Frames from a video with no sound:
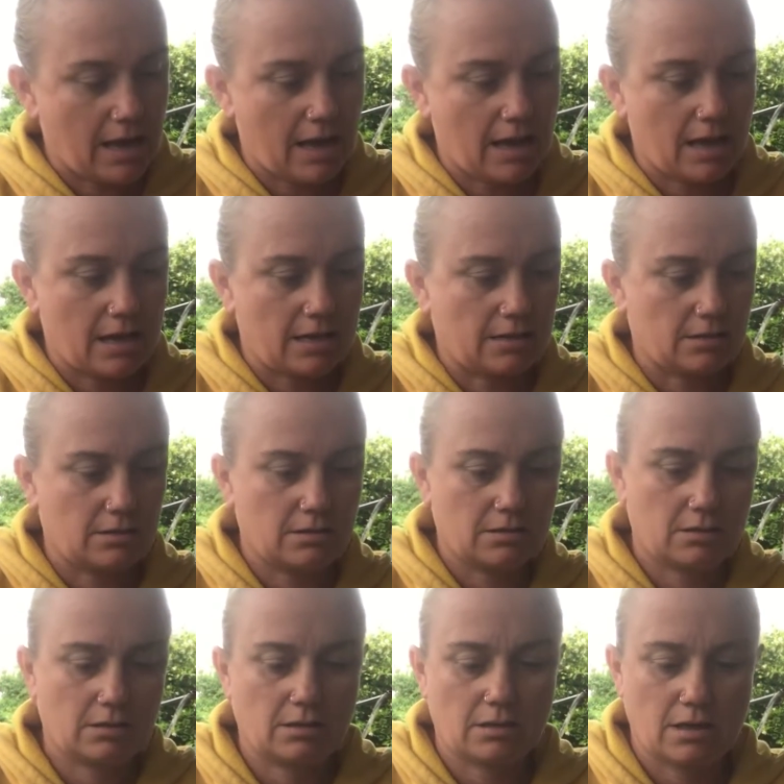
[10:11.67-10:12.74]
and
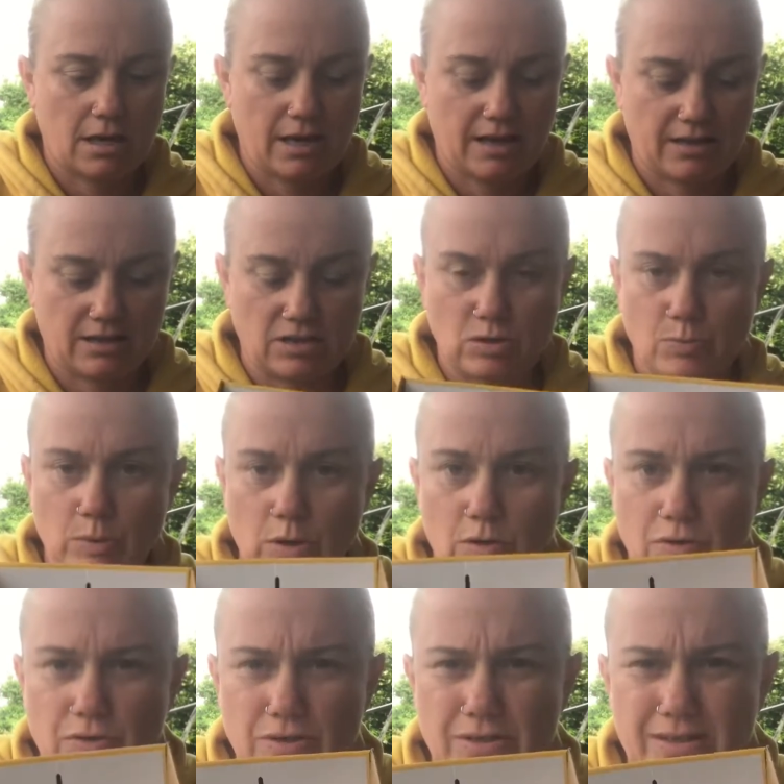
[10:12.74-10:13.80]
I had this
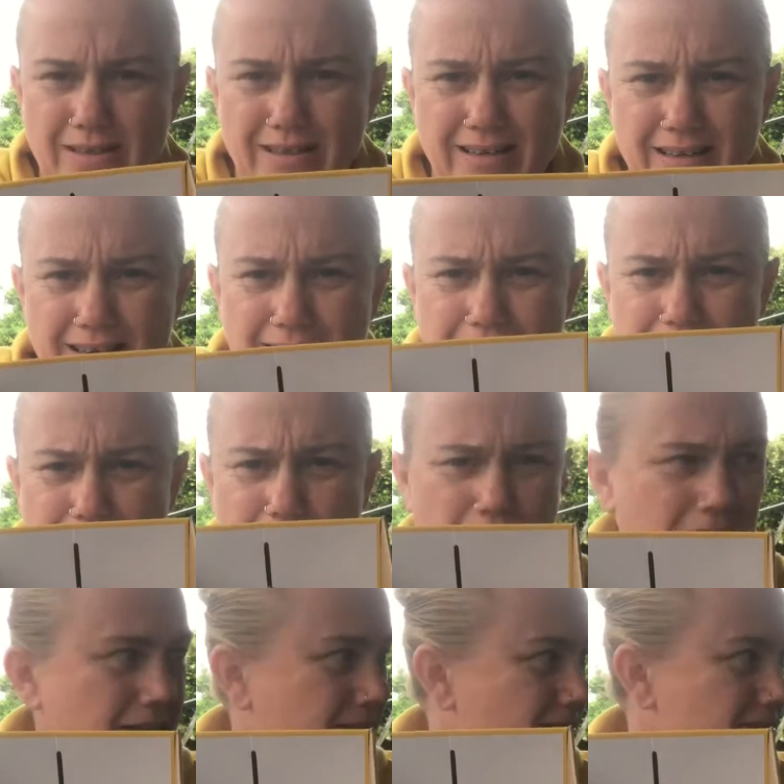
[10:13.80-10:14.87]
box, and I've had
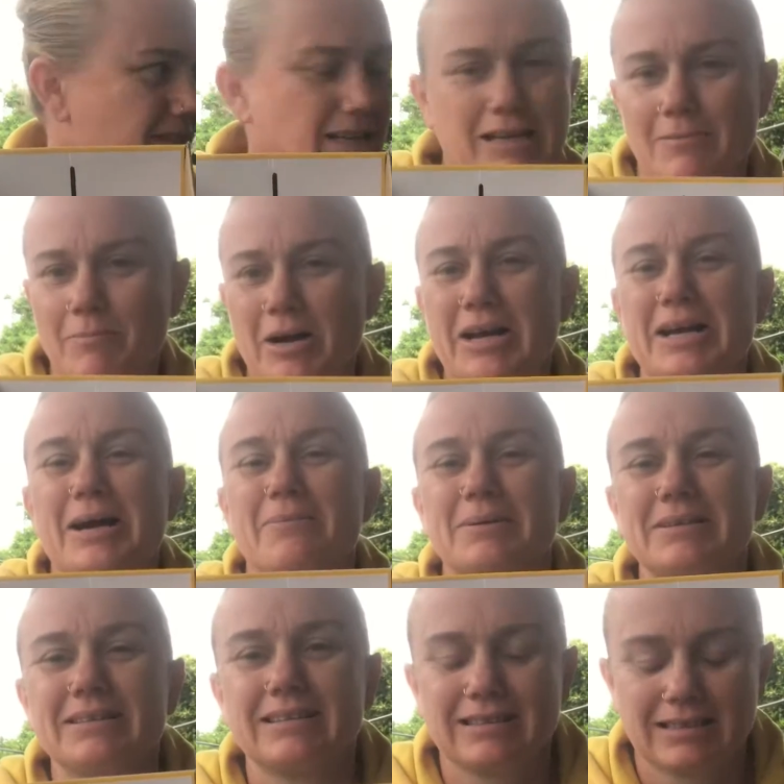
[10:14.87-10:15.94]
it sitting in my cupboard.